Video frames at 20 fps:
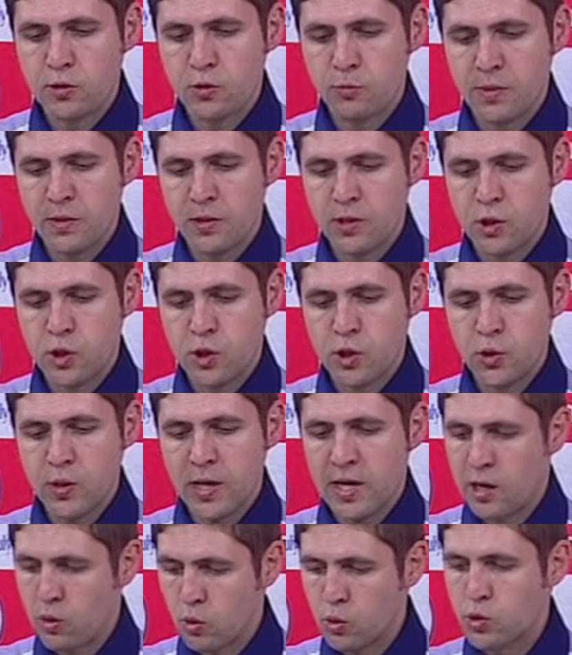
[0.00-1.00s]
will be the 2, and
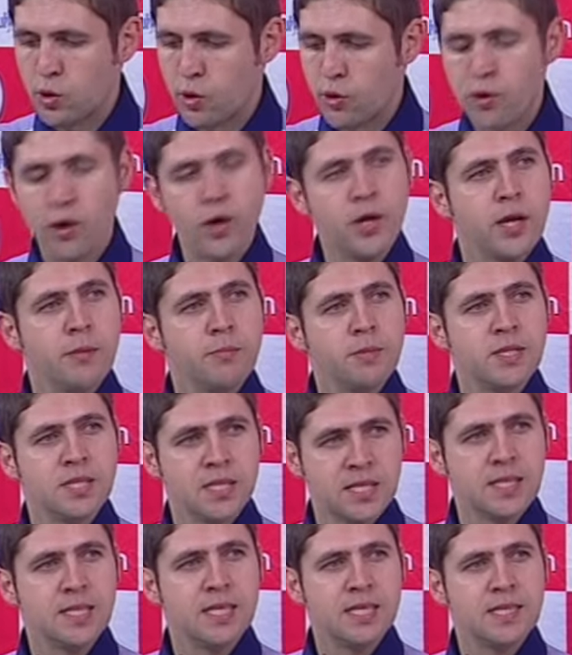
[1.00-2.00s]
I'd also throw in number
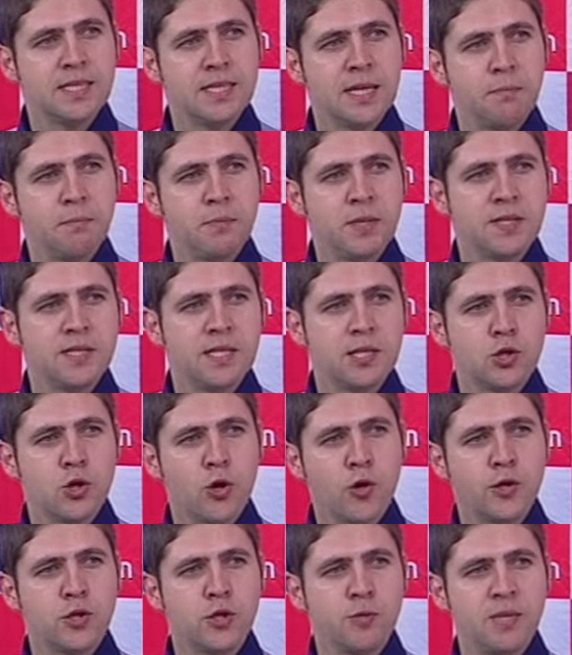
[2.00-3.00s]
16, Zambezi
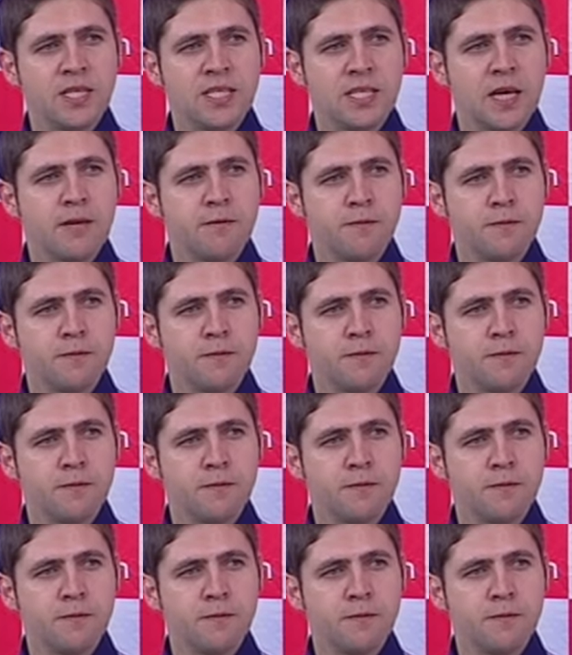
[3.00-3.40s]
Torrent, to be safe.